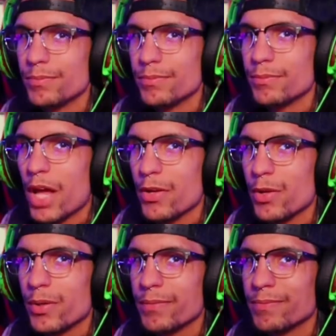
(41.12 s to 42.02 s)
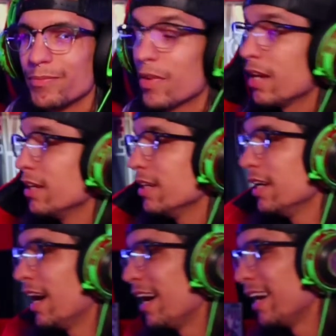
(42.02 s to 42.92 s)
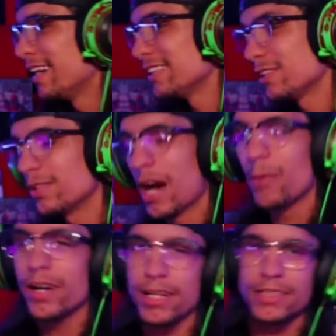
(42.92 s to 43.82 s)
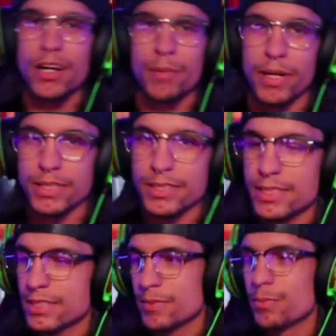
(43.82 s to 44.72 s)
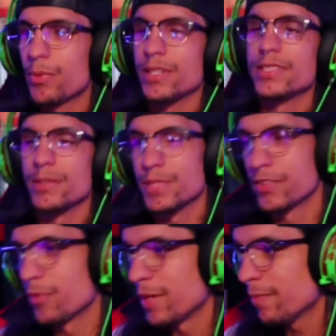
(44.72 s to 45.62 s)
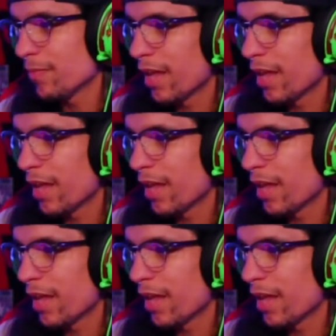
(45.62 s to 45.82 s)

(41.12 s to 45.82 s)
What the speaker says: How you doing? So I wanted to talk about this. This is an important subject for me.